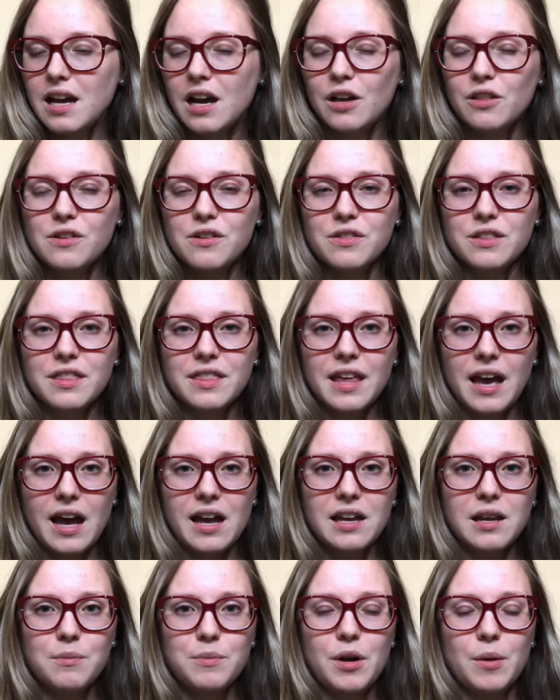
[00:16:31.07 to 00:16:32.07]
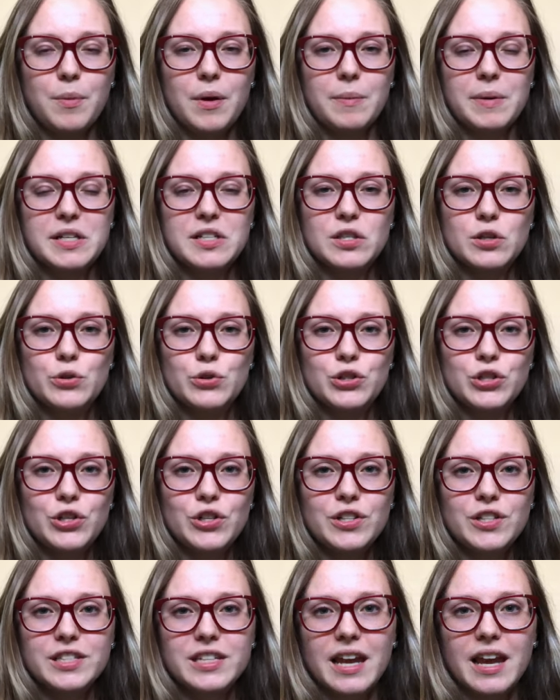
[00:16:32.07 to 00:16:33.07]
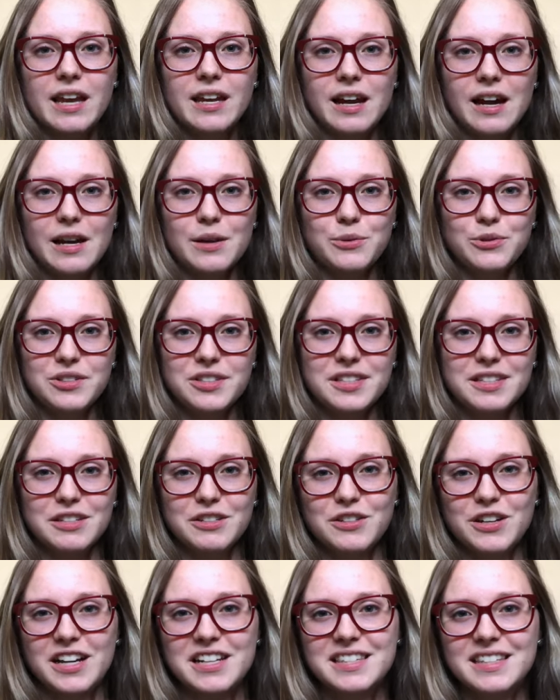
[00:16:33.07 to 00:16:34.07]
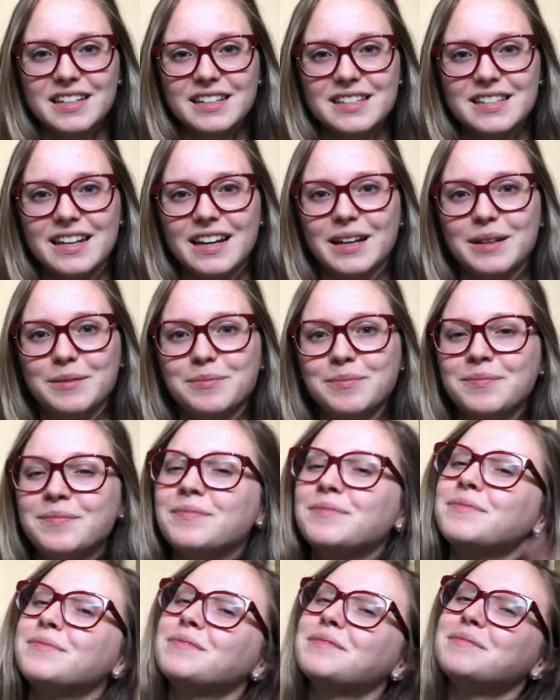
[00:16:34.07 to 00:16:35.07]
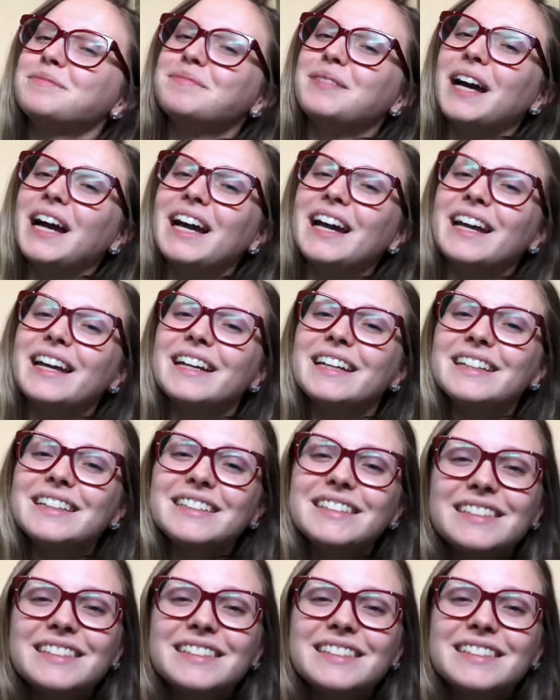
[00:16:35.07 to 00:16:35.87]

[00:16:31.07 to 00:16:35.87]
Other than that, hit me up on my socials and I will see you guys next time. Bye.